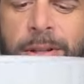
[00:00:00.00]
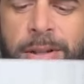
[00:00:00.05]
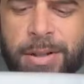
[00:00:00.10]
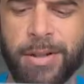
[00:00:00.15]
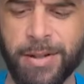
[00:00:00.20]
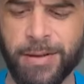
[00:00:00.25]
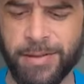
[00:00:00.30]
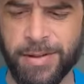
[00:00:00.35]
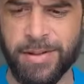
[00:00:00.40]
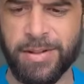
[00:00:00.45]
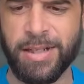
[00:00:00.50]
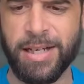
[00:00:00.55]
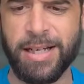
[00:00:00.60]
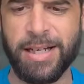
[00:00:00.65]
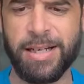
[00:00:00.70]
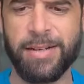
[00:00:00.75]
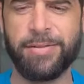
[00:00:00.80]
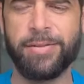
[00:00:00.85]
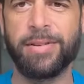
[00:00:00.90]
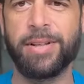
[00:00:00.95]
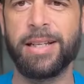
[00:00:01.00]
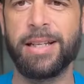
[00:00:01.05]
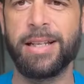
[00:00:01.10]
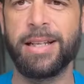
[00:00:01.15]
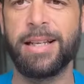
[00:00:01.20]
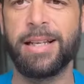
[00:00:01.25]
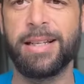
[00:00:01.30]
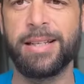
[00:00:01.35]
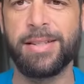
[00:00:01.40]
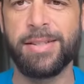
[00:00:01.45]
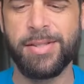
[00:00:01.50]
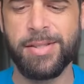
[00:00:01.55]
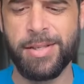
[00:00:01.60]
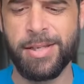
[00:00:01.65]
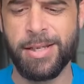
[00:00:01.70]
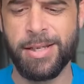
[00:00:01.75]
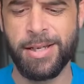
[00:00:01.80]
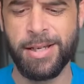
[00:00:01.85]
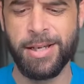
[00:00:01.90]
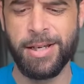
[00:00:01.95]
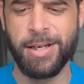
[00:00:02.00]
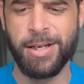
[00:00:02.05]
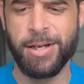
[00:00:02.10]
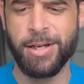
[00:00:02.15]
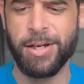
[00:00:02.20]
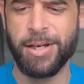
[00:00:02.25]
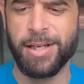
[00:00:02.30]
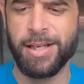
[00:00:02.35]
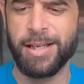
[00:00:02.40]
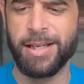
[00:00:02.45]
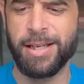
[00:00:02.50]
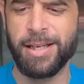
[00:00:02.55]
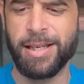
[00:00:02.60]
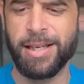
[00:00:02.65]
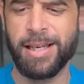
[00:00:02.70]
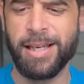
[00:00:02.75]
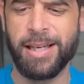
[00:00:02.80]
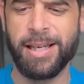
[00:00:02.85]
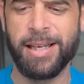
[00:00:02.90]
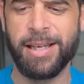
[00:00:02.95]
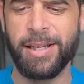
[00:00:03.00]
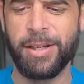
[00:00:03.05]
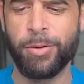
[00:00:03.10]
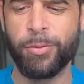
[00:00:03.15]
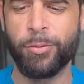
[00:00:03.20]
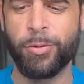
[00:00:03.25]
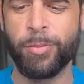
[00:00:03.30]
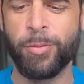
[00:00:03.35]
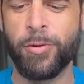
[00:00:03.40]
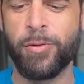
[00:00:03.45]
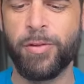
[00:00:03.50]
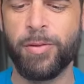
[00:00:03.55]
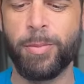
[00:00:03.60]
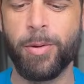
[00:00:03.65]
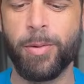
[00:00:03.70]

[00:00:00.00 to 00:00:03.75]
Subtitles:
of the dive, it has a removable